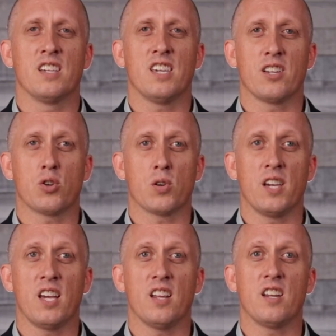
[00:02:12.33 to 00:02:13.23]
can
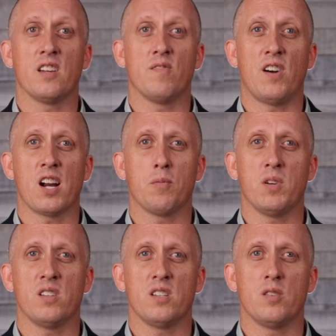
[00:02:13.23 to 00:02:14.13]
create an
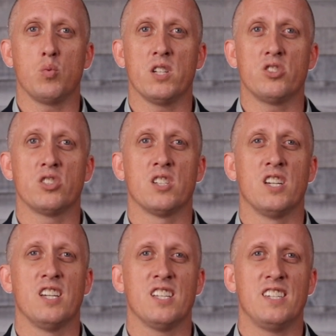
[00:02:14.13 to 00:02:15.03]
environment in which
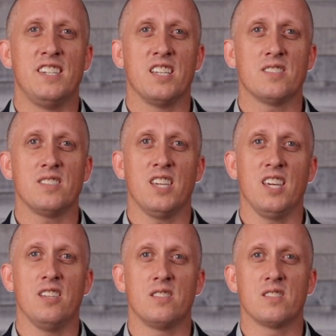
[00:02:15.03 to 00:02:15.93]

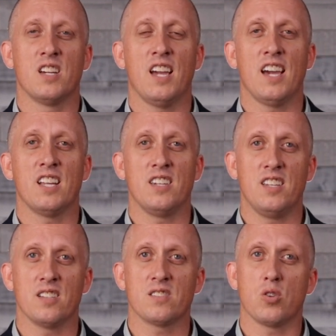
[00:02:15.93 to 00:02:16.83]
dis-ease and
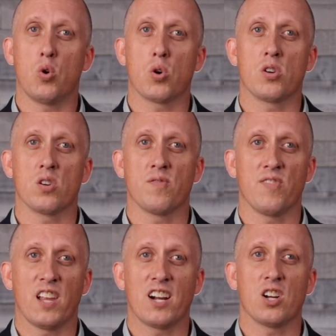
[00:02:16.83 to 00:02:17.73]
disorder
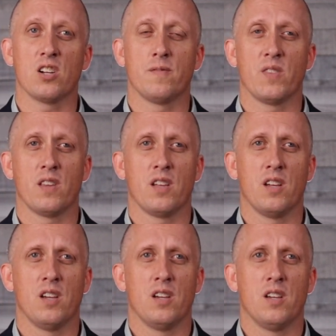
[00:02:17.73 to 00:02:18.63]
flare.
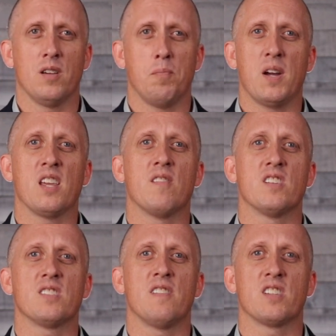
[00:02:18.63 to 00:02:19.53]
Many of
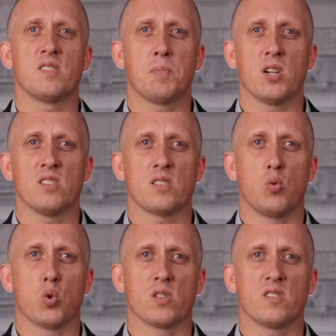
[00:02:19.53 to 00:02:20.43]
us have experienced
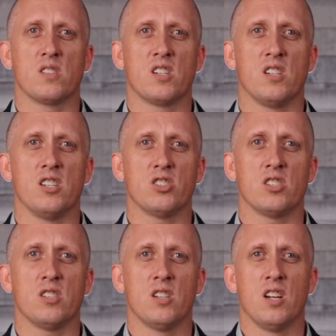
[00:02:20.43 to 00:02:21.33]
a worsened
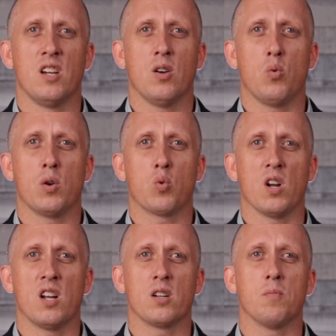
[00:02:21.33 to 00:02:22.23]
condition when
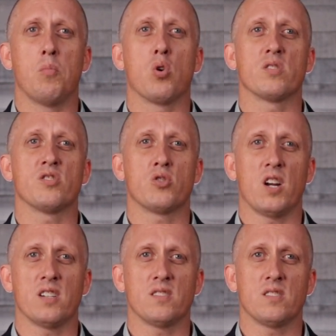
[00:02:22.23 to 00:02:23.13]
we're under more
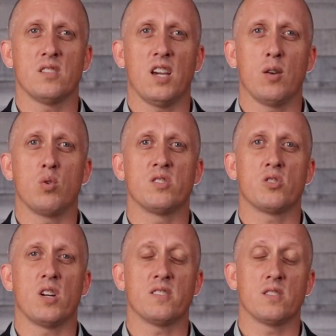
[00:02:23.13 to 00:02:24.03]
stress. And when
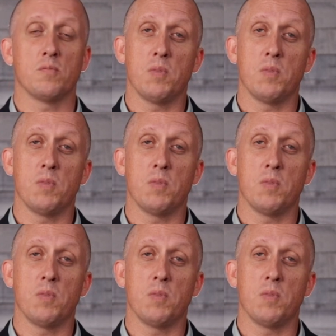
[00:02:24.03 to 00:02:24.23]
stress is